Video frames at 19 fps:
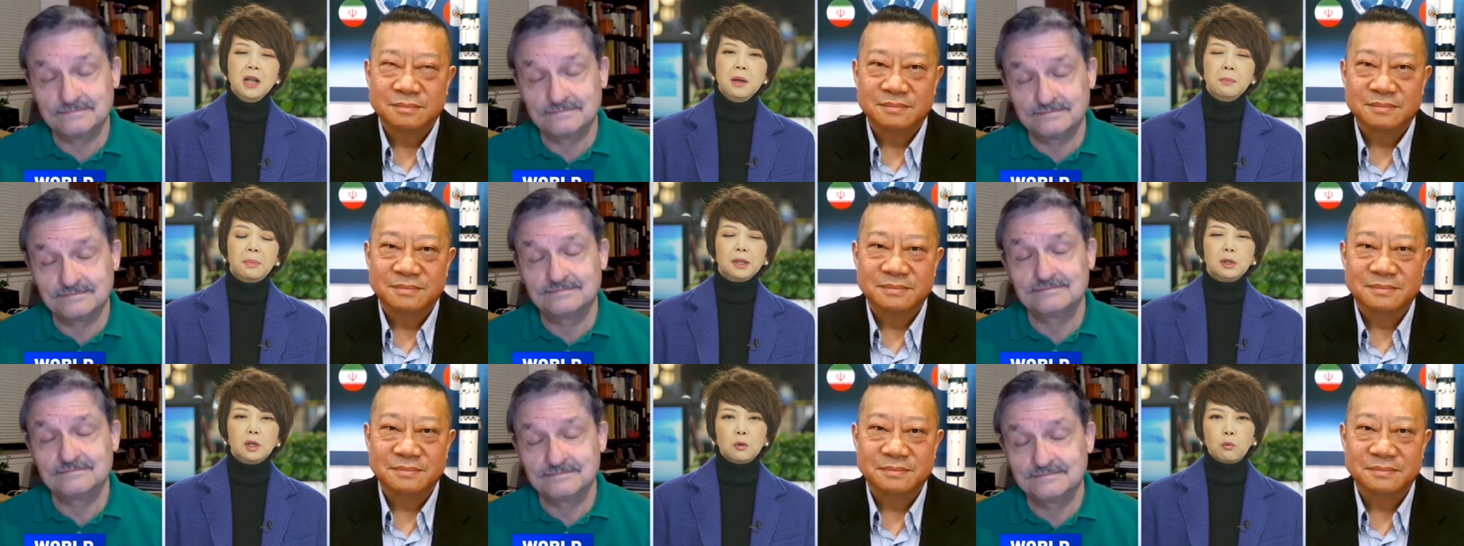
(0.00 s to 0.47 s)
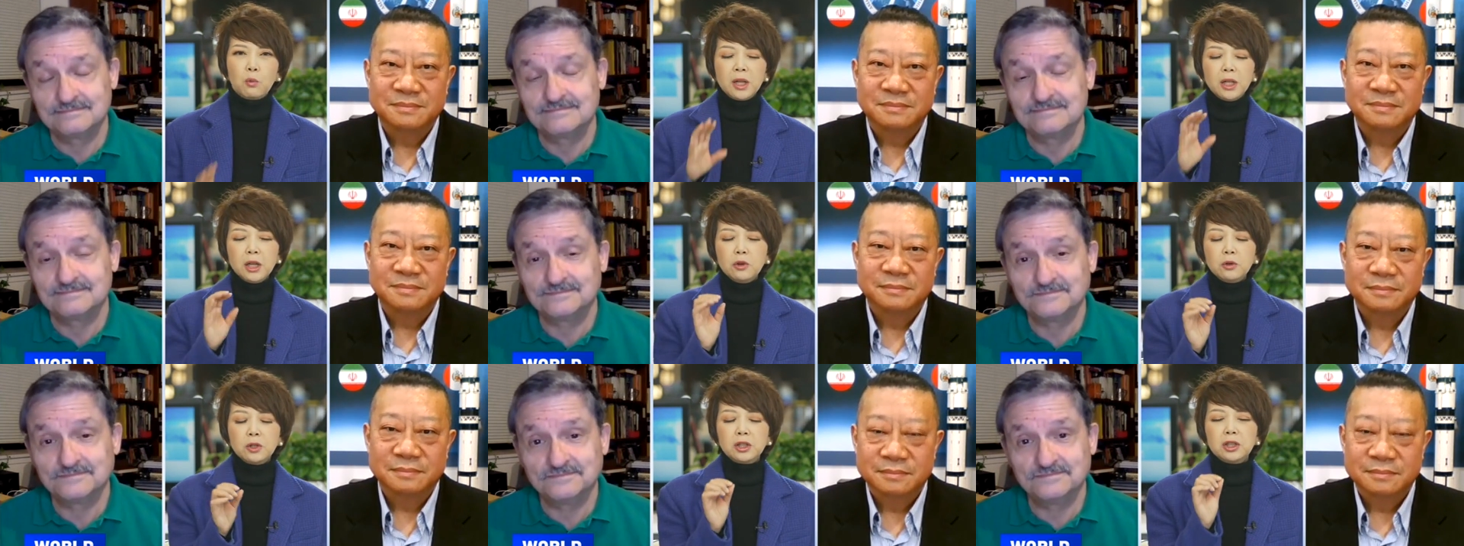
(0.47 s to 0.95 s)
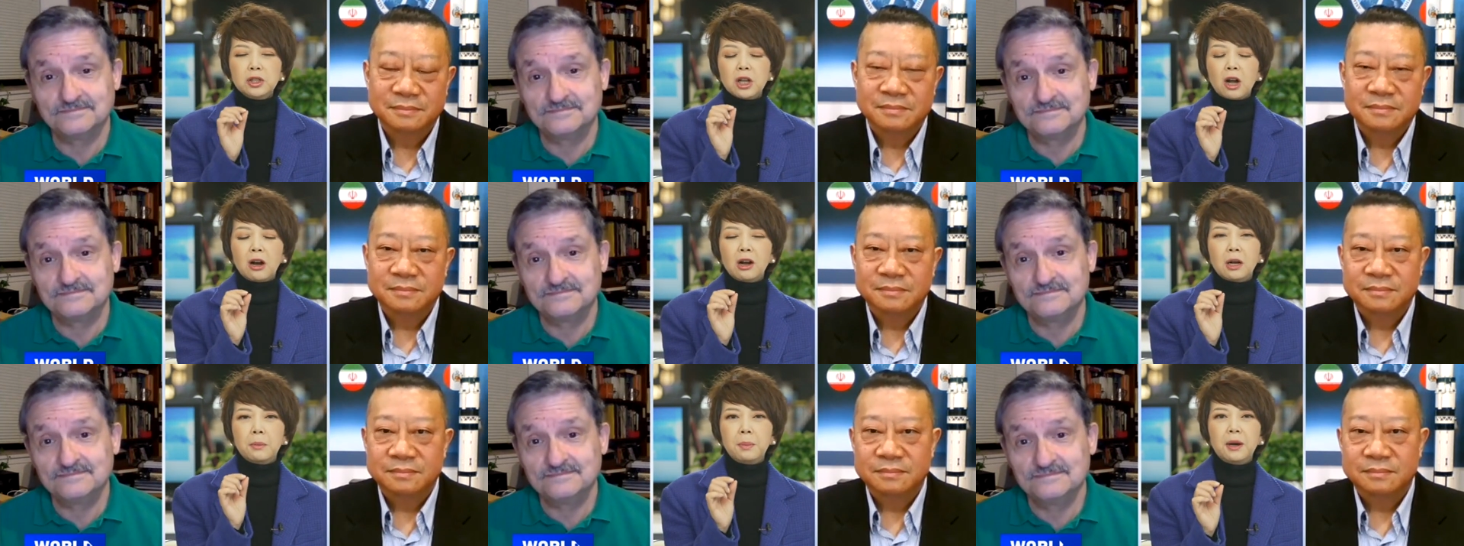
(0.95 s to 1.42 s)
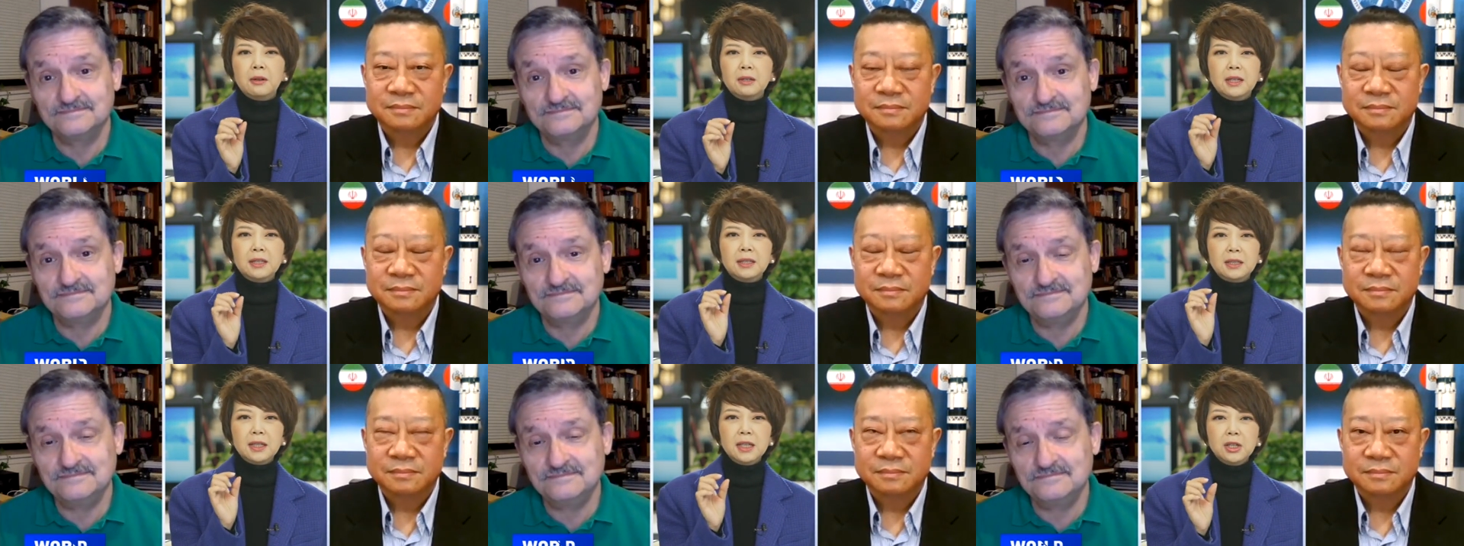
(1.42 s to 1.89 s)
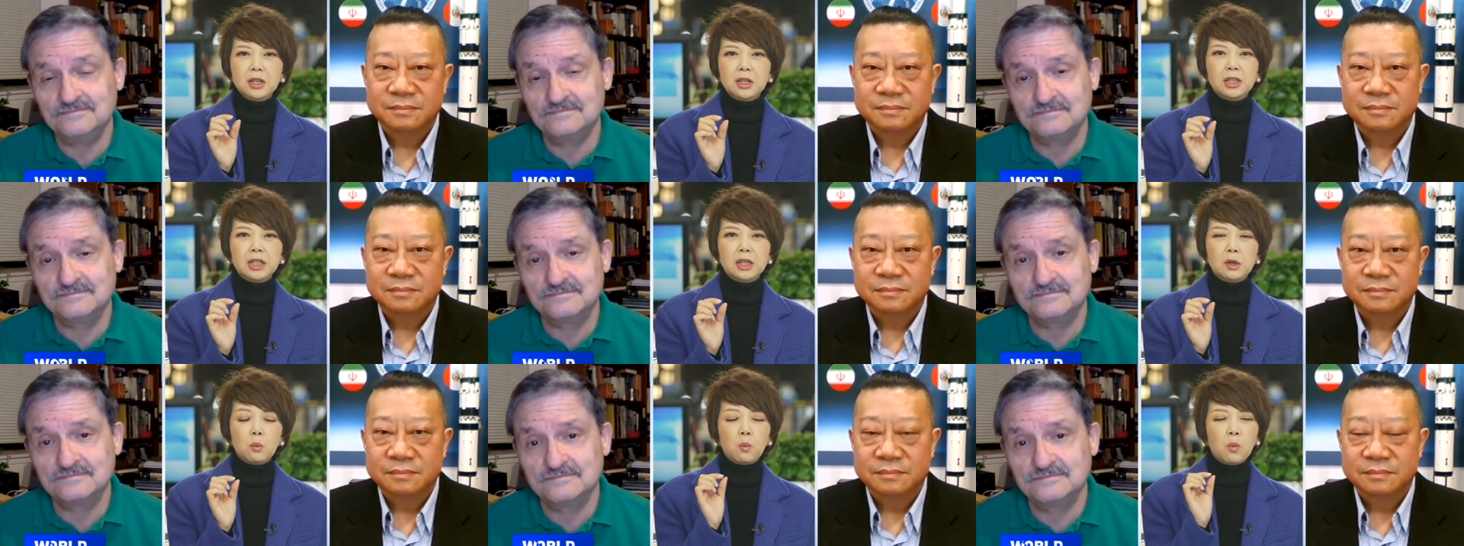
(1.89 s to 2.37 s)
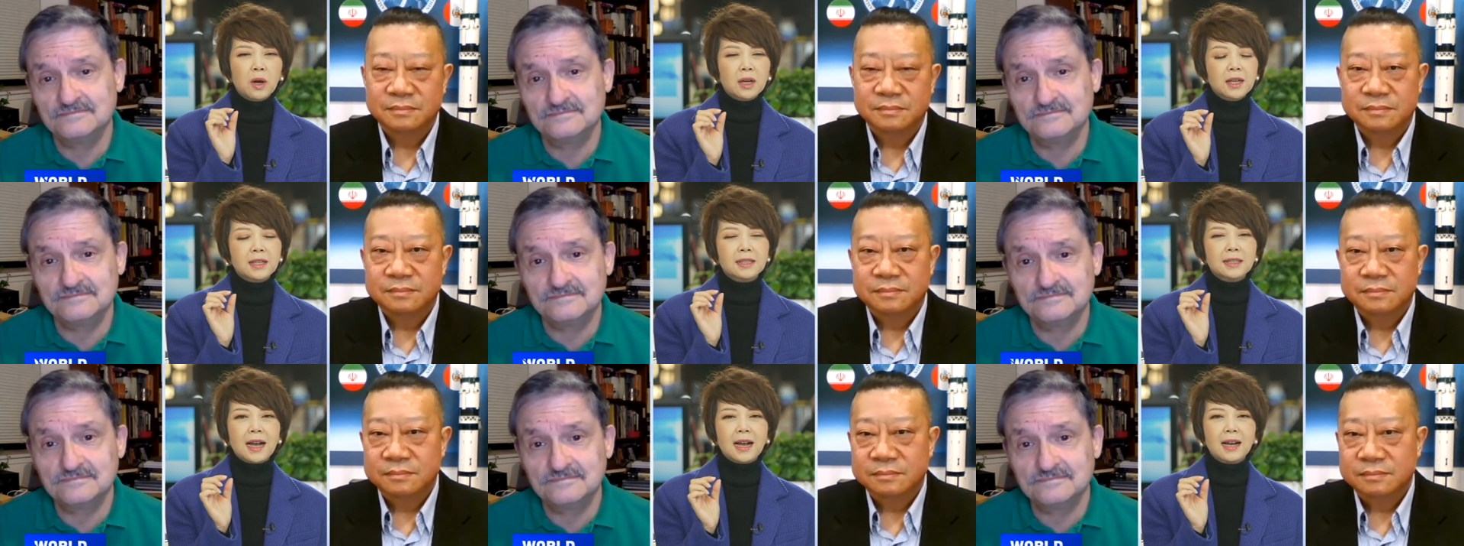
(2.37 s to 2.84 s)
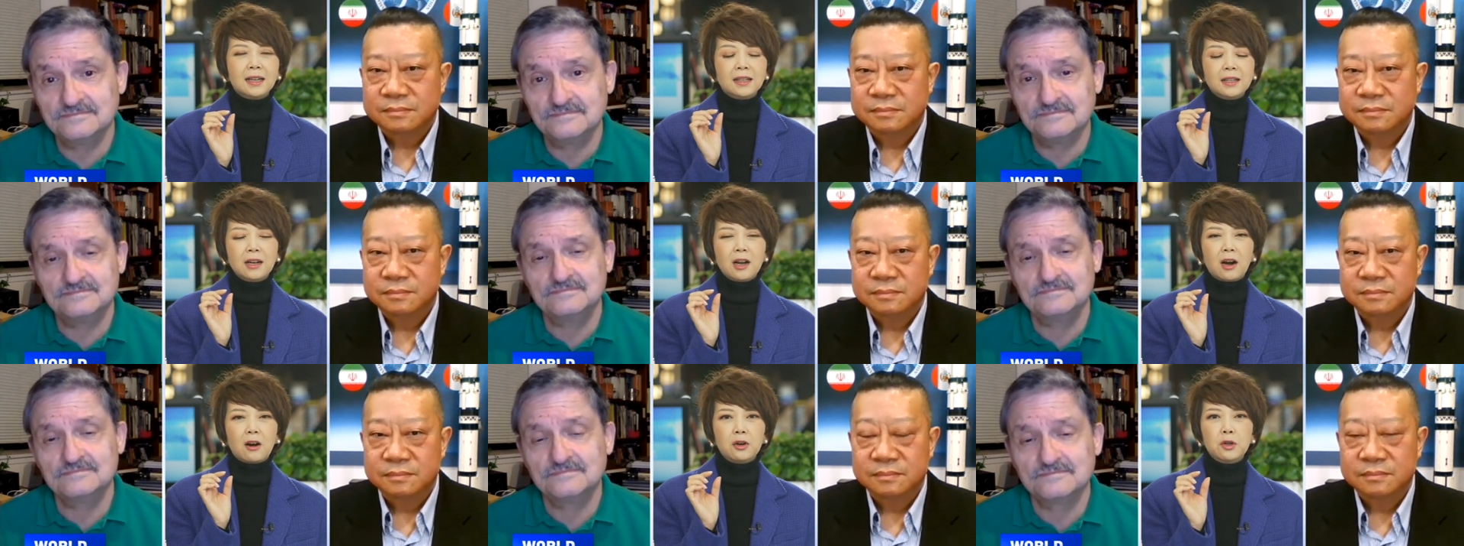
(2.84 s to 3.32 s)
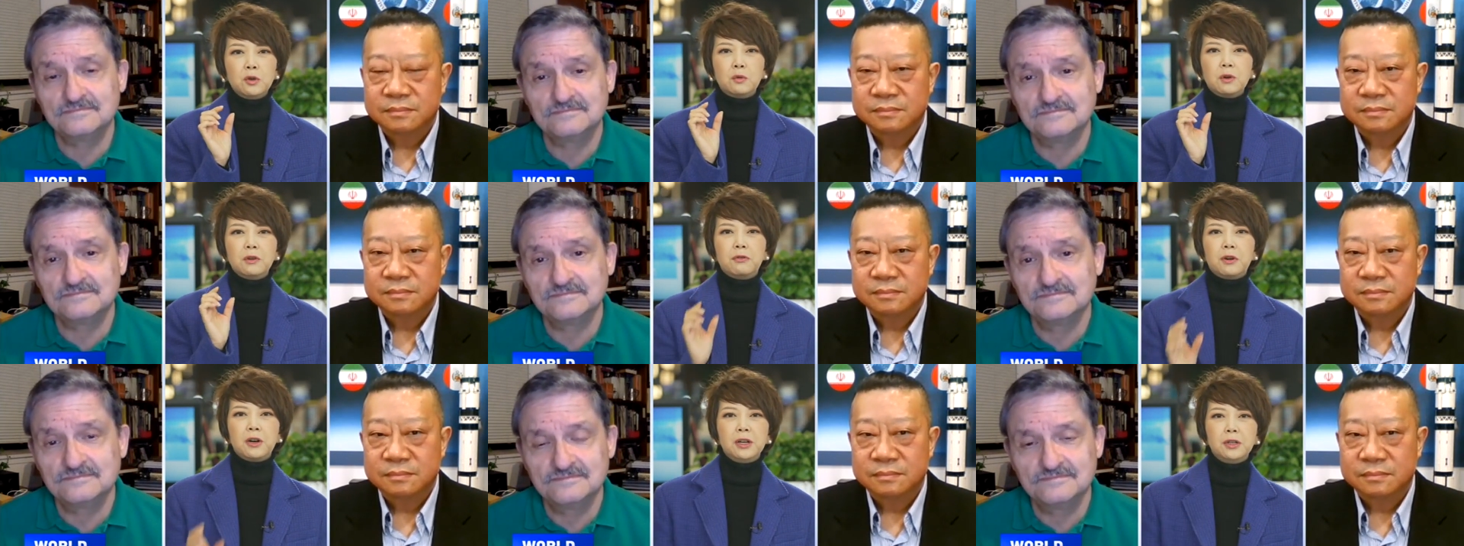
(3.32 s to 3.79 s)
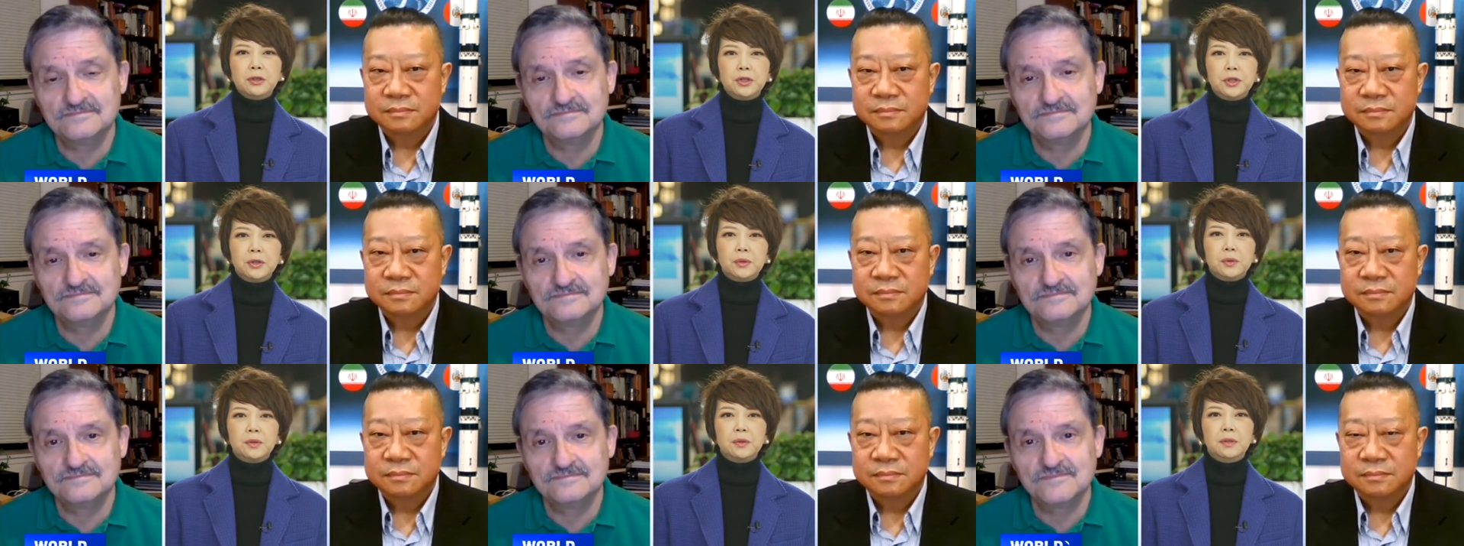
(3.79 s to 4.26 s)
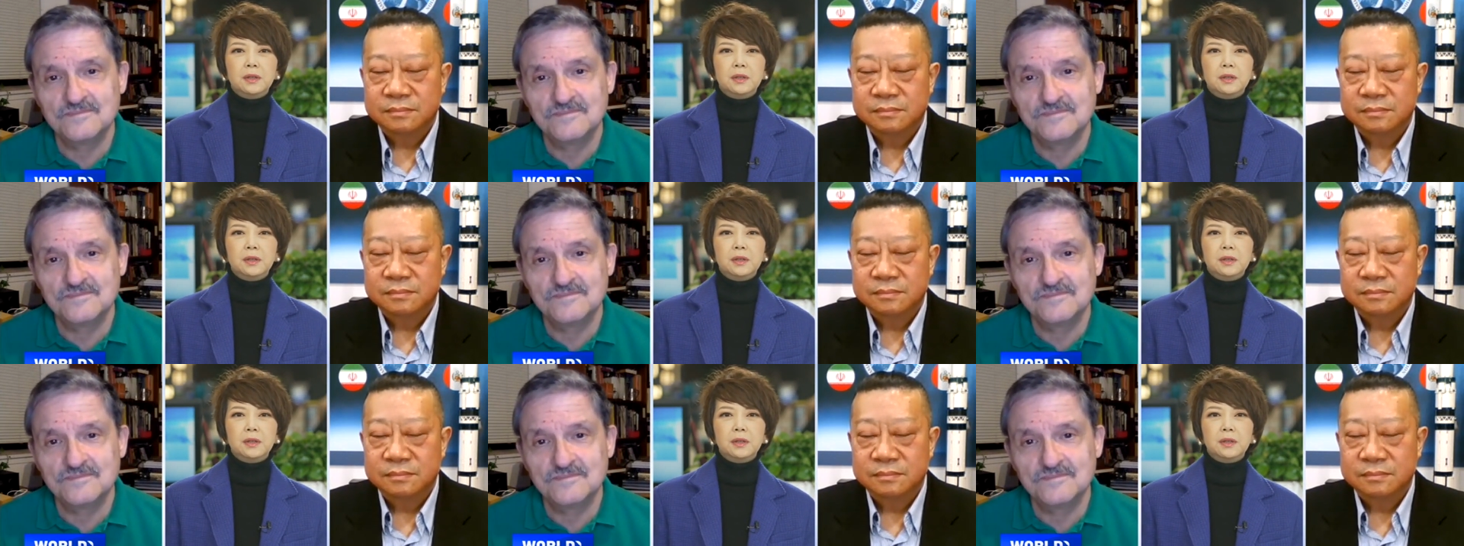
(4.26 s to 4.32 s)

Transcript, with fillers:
Speaker 1: But when you talk about the synergy, what exactly are you referring to?